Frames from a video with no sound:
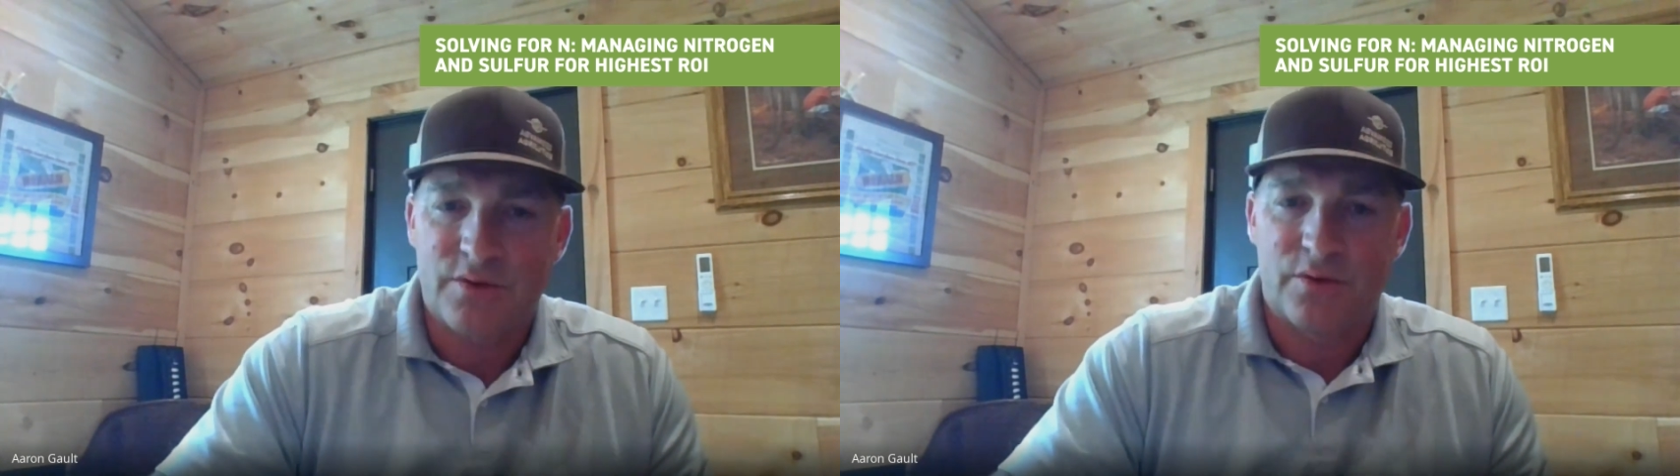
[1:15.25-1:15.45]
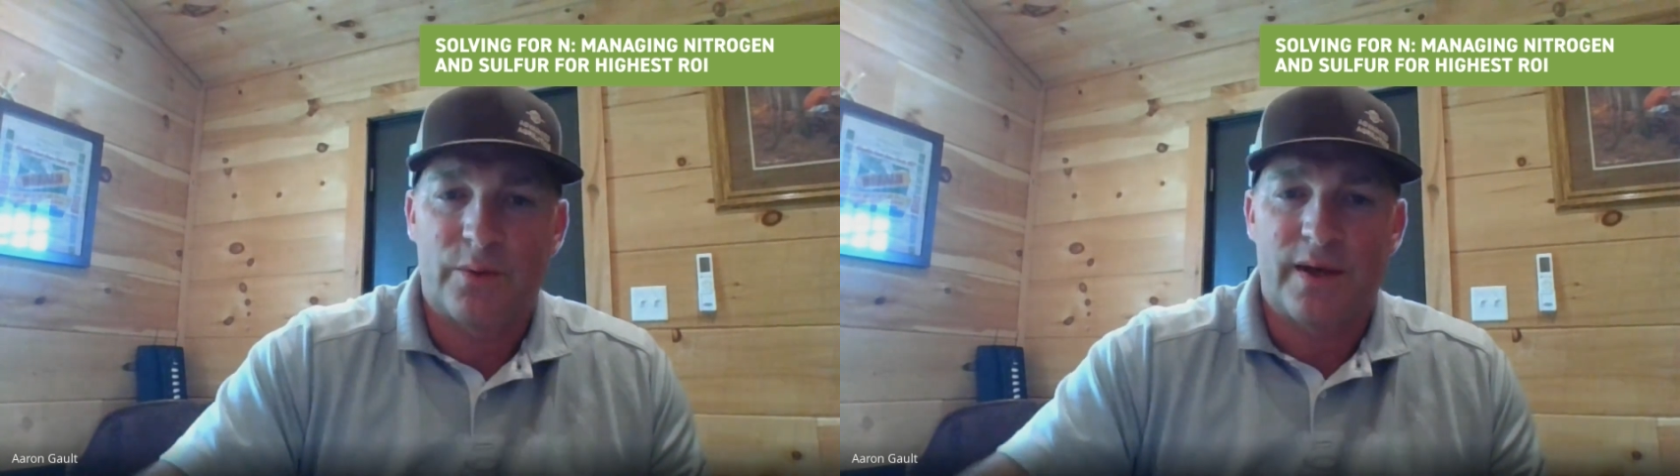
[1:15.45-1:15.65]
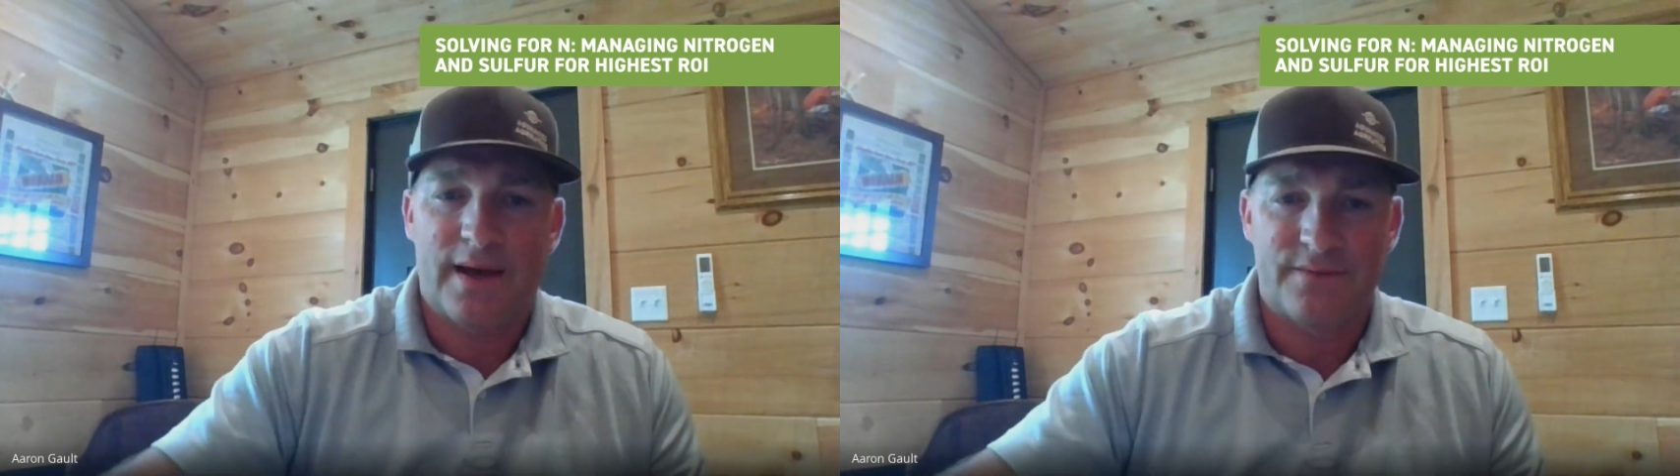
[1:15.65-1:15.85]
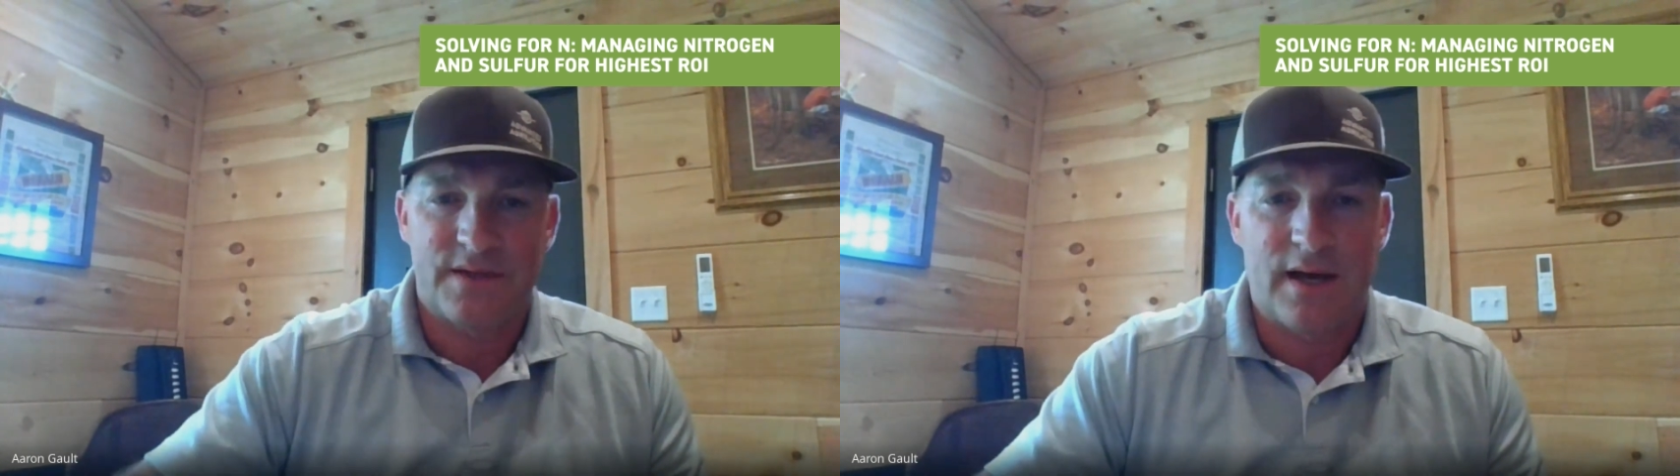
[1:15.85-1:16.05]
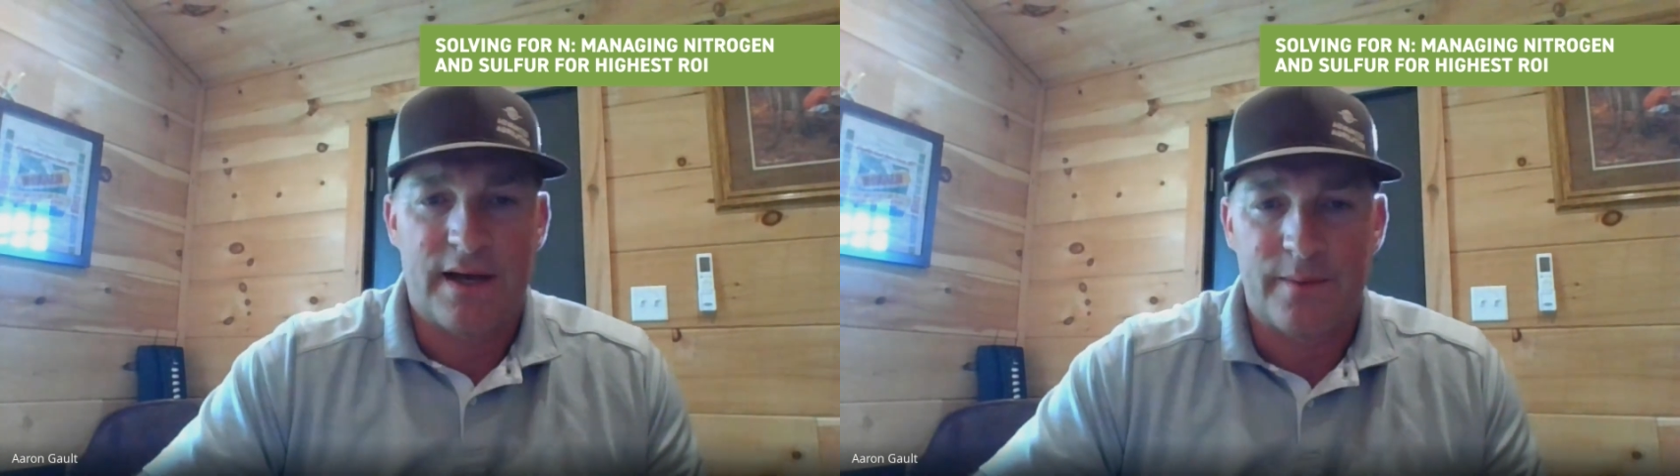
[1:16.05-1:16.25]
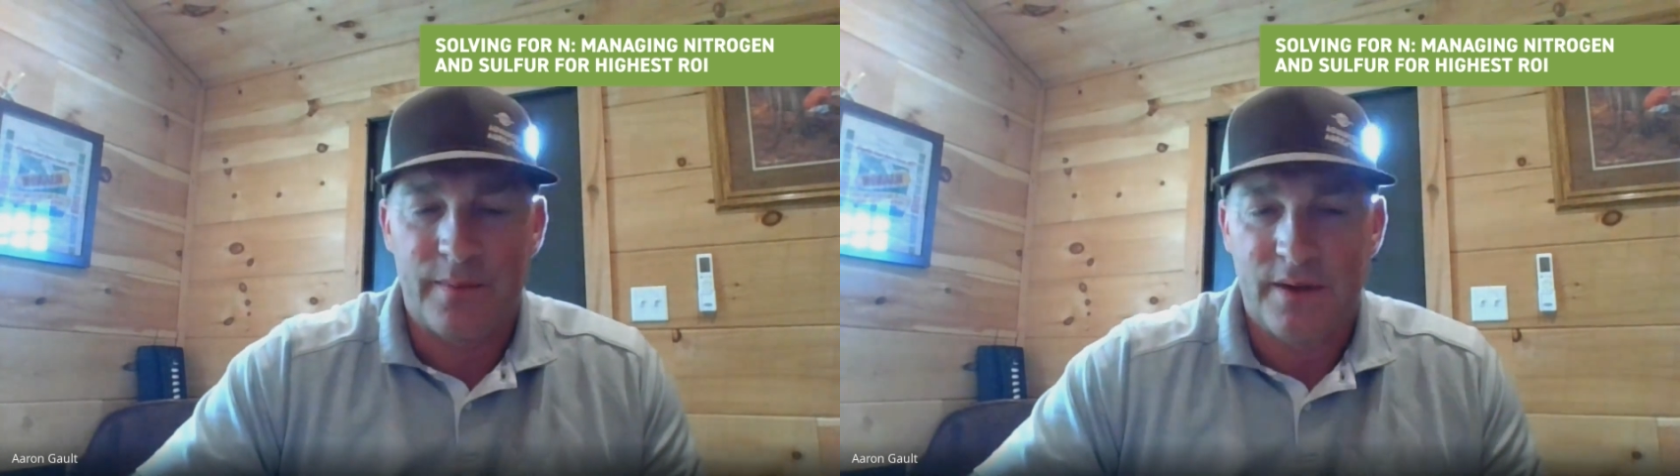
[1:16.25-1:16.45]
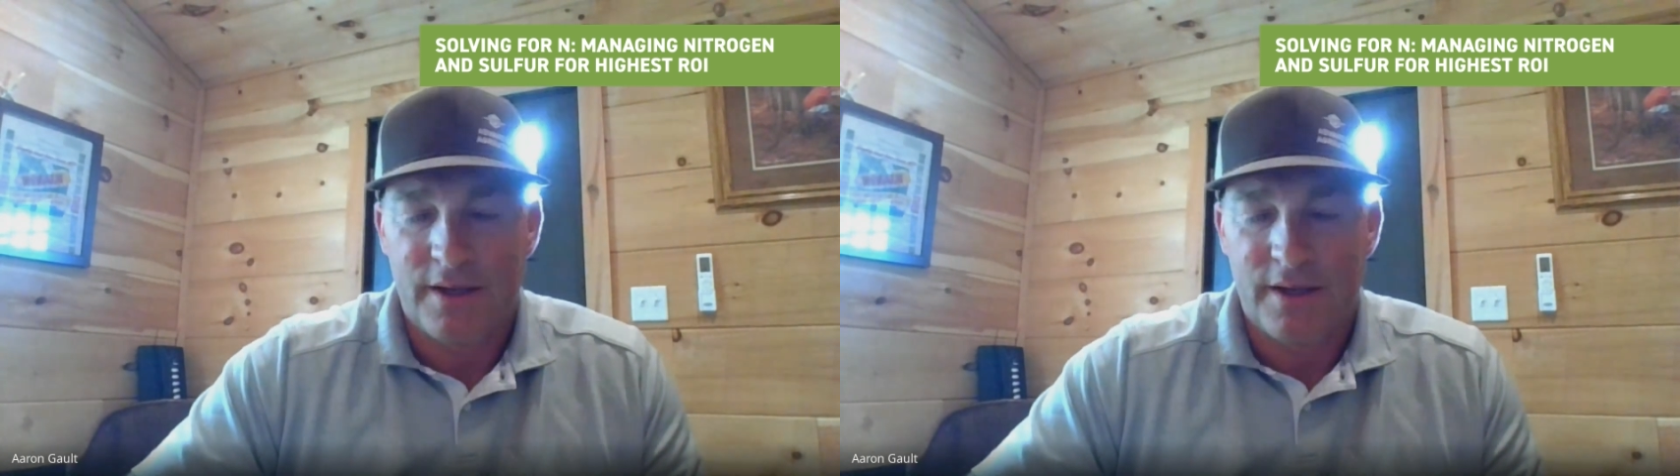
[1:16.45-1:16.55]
or do we have time?